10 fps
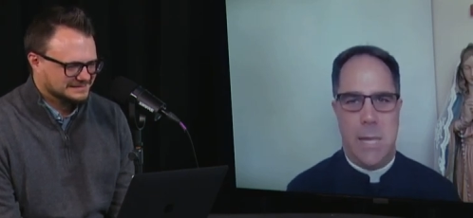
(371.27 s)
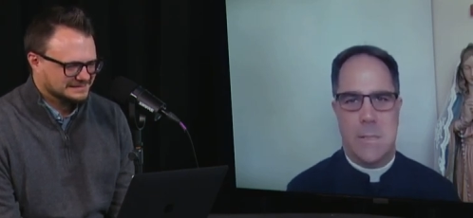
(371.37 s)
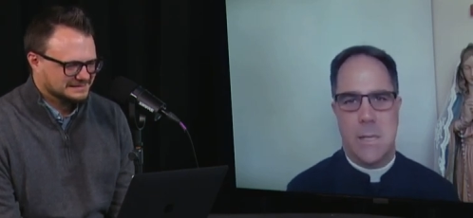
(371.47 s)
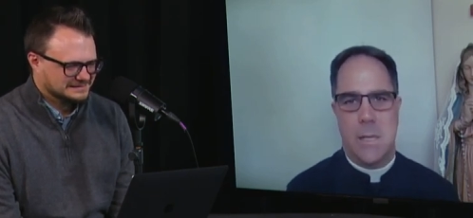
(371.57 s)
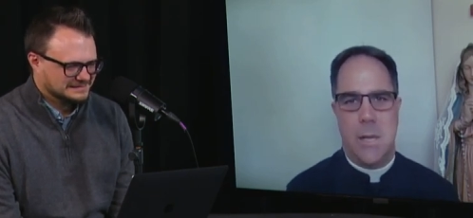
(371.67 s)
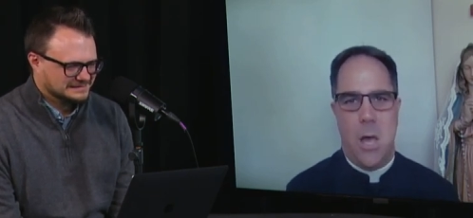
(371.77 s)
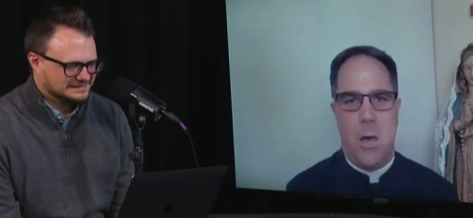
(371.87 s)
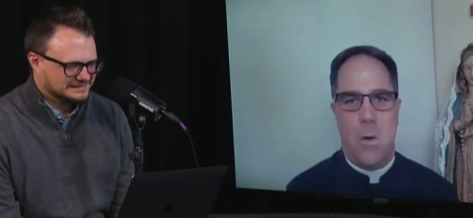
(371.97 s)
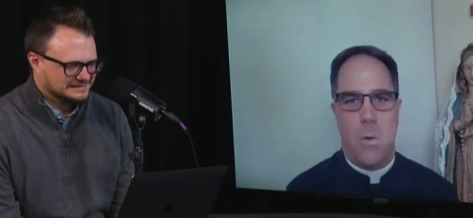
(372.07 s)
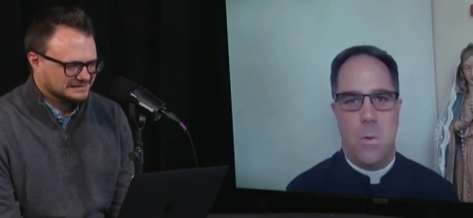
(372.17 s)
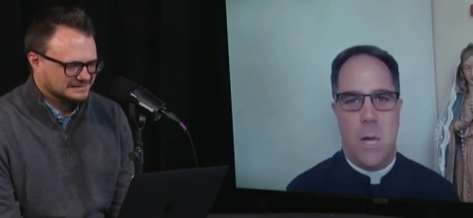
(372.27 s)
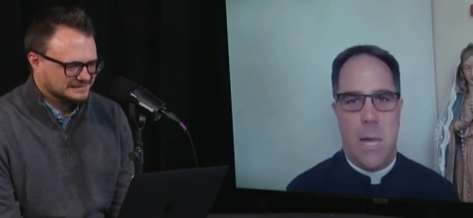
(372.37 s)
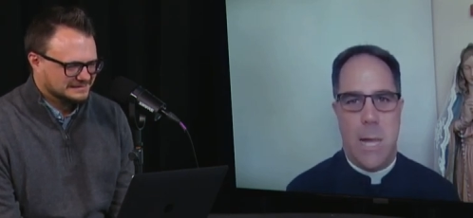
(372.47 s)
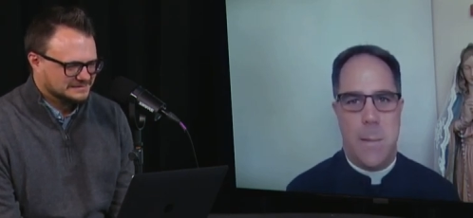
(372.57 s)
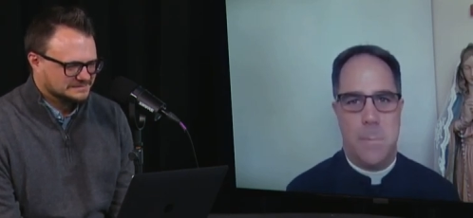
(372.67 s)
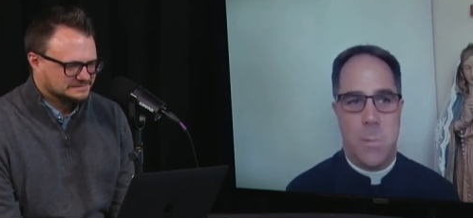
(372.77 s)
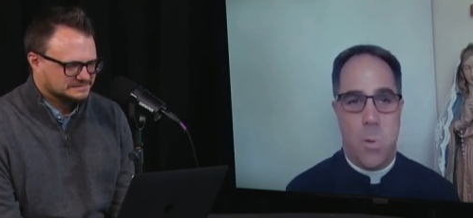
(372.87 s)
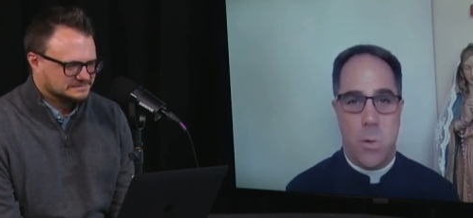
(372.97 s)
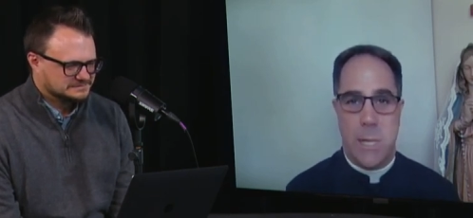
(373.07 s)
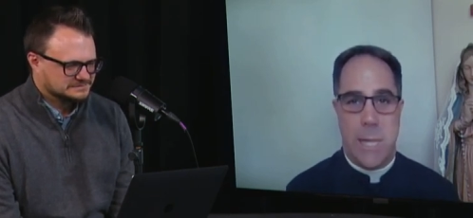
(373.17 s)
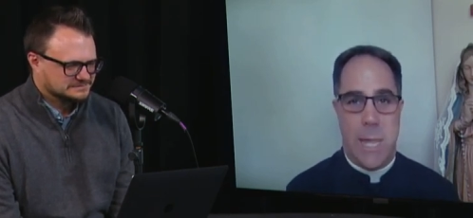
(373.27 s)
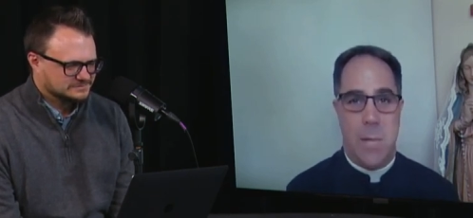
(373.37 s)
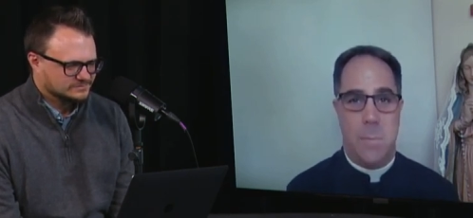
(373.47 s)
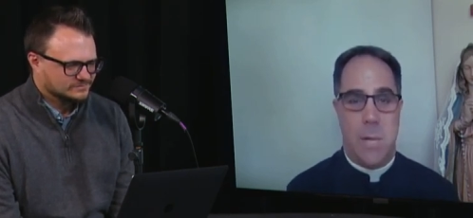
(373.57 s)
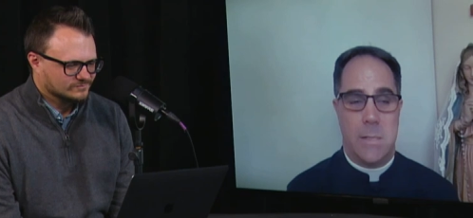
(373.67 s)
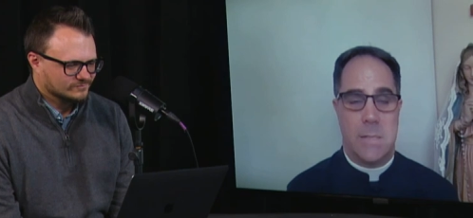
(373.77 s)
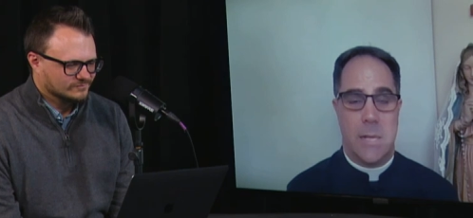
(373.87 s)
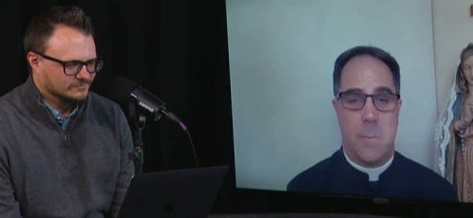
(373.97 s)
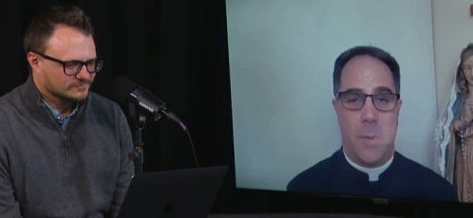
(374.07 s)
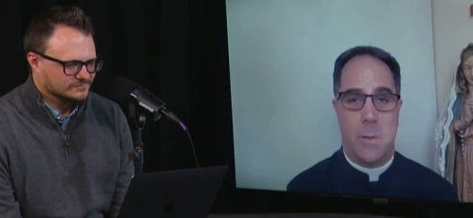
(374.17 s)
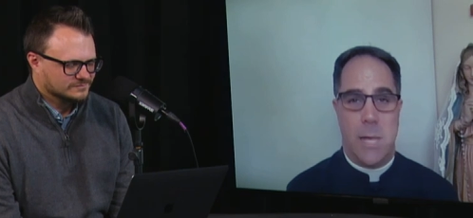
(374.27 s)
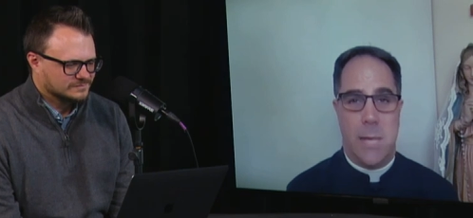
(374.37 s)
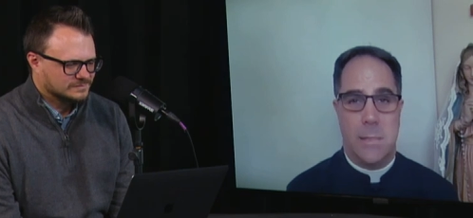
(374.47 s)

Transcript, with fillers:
Speaker 1: you know, um, the morning came. I'd stayed up all night.